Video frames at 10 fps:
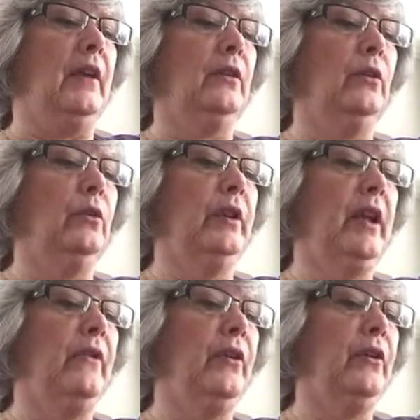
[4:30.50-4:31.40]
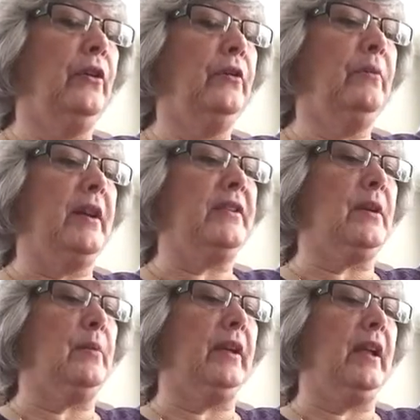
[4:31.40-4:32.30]
And the Lord hath heard my
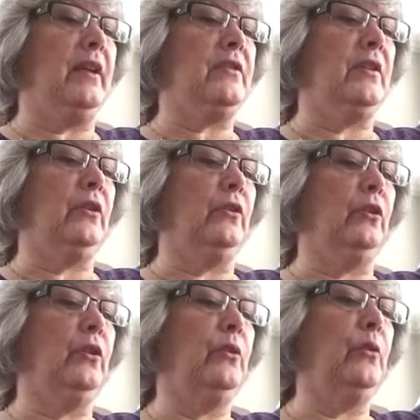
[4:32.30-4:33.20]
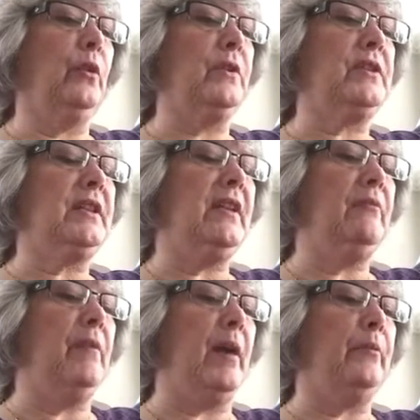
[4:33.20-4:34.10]
supplication, and the Lord will
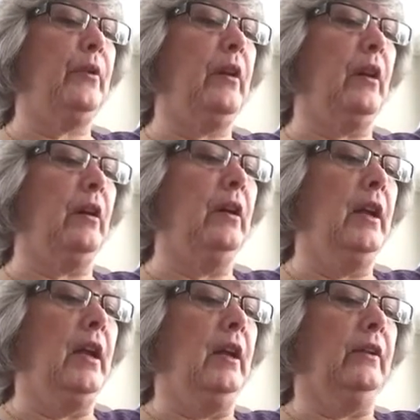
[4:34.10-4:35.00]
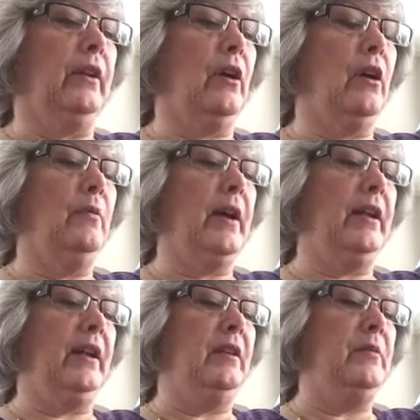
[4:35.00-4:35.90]
receive my prayer. Let all
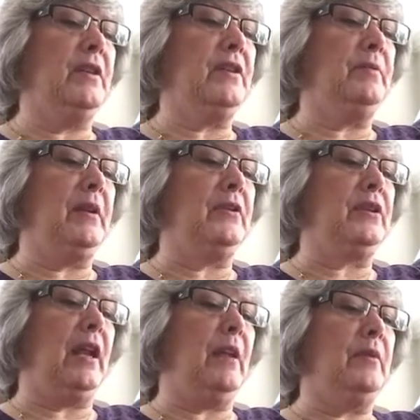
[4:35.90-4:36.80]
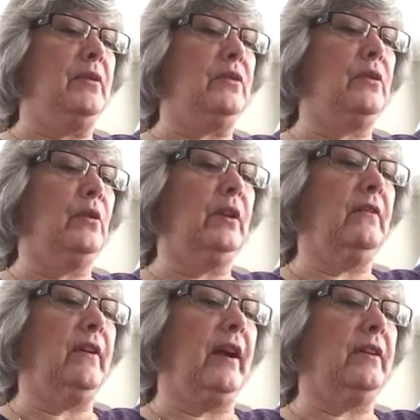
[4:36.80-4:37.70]
mine enemies be ashamed and
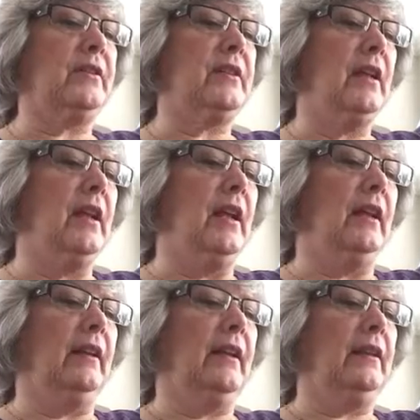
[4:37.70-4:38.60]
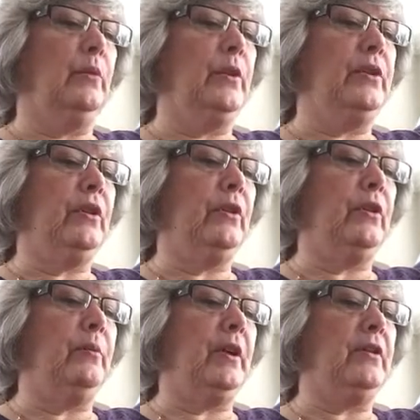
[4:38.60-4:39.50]
sorely vexed. Let them
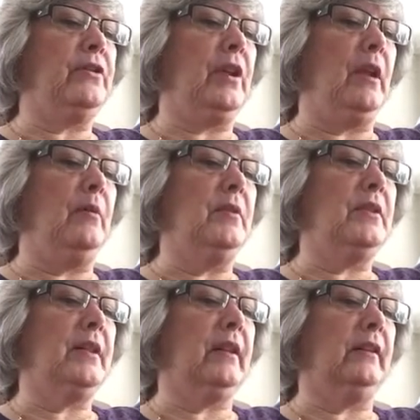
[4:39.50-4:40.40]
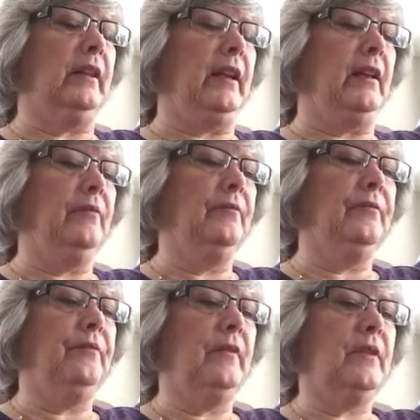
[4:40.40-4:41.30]
return and be ashamed suddenly."
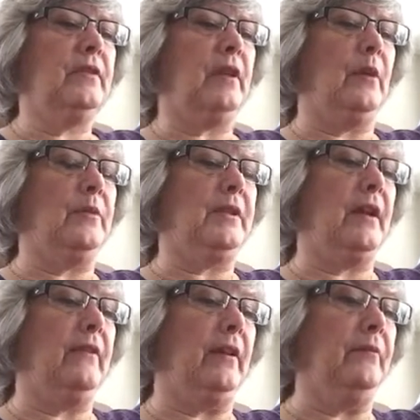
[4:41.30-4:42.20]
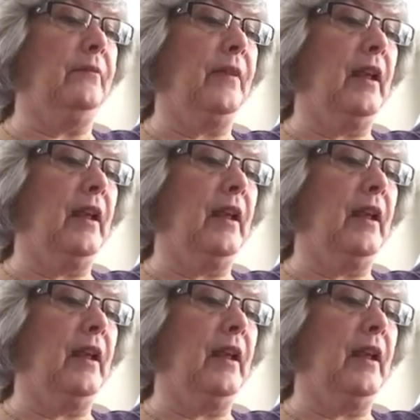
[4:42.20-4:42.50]
Psalm 7.